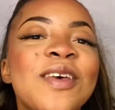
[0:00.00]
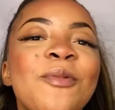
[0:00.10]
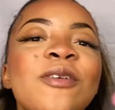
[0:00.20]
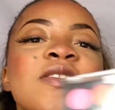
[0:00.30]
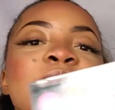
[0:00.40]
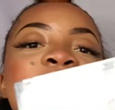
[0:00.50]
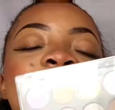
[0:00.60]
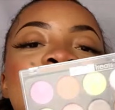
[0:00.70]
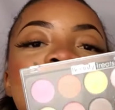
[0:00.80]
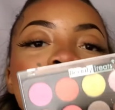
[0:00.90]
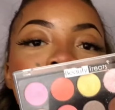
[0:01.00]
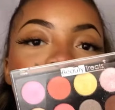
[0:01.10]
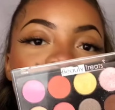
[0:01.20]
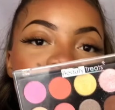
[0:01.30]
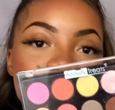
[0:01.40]
going to be using this
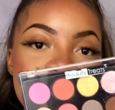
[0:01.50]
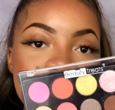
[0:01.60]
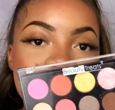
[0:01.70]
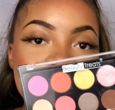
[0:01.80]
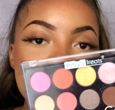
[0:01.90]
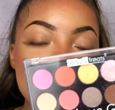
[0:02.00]
Beauty Treats